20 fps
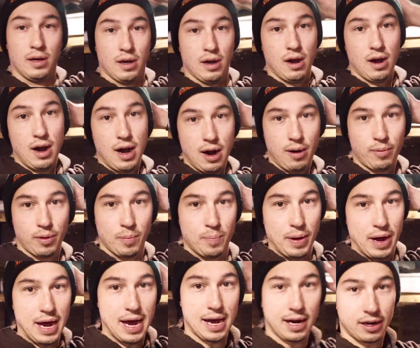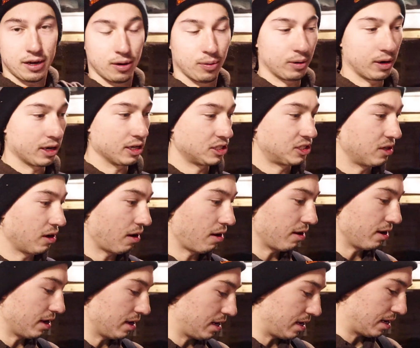All right, we're back. We're gonna start
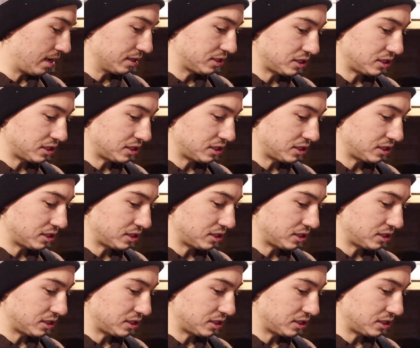uh,